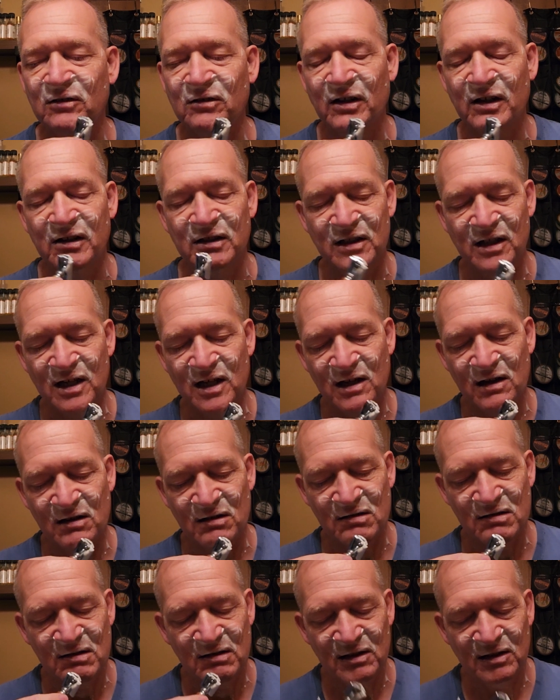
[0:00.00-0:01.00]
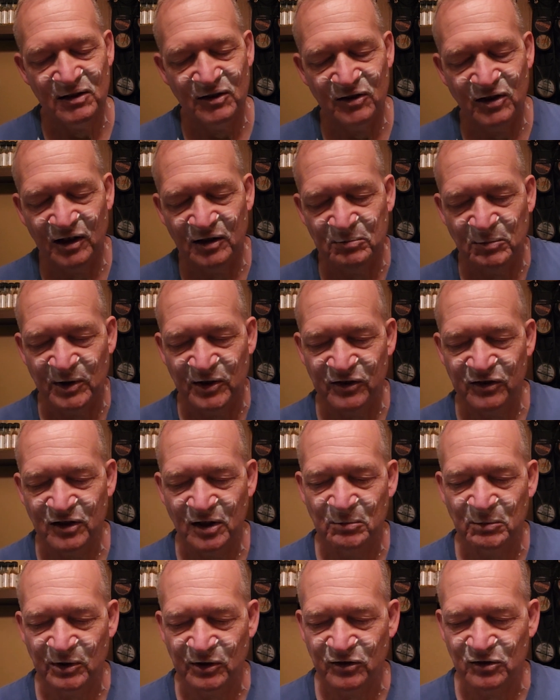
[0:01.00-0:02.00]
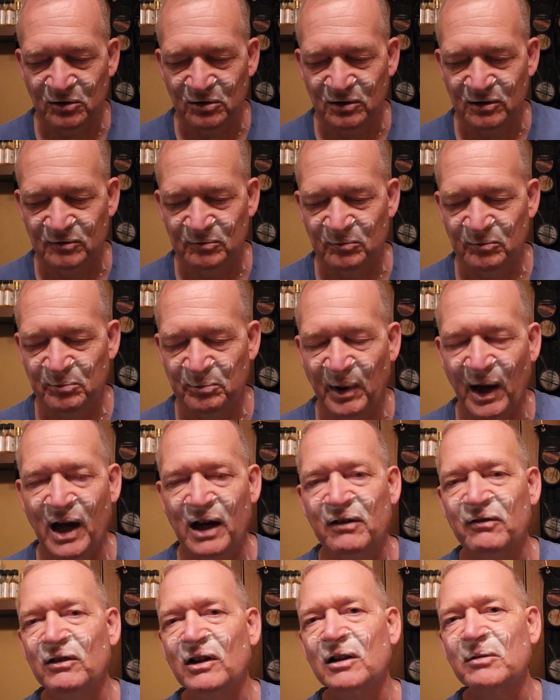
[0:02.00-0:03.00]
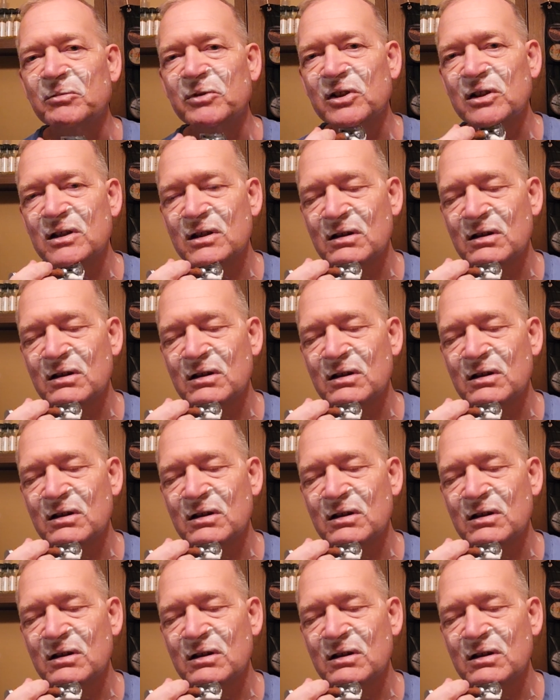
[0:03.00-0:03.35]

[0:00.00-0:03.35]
right now, it's like my stomach's doing backflips.